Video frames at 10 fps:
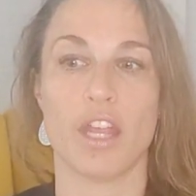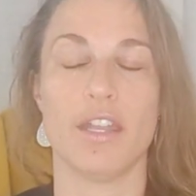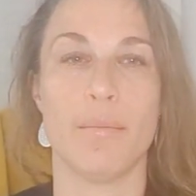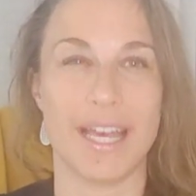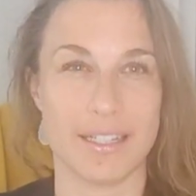
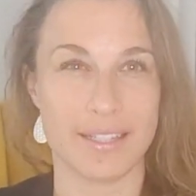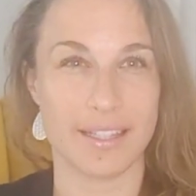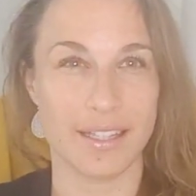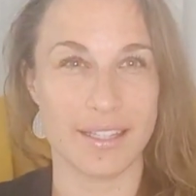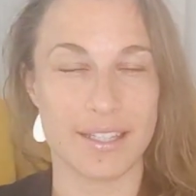the
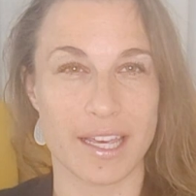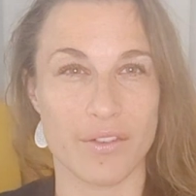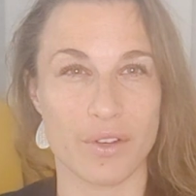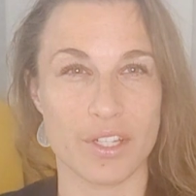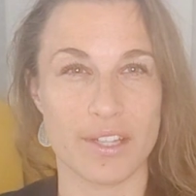masculine
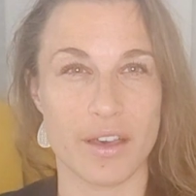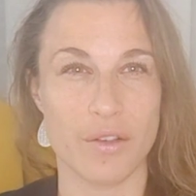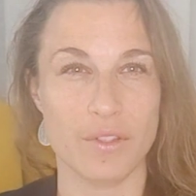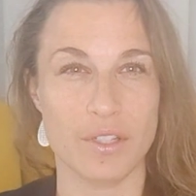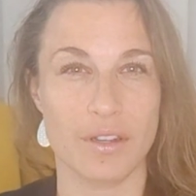side of
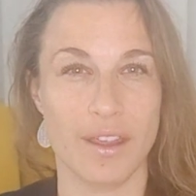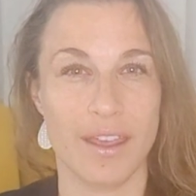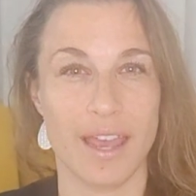ourselves.